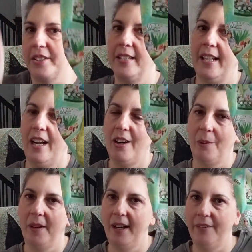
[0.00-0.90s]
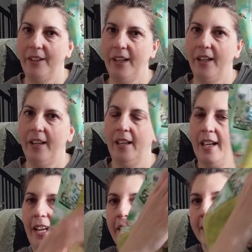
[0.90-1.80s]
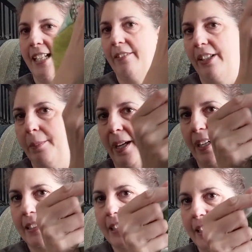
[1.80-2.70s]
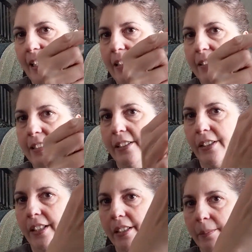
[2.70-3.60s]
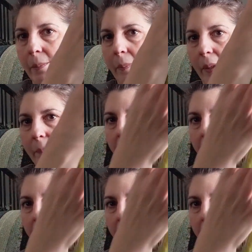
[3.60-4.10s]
in there or whatever. It doesn't have any pockets on the interior, but.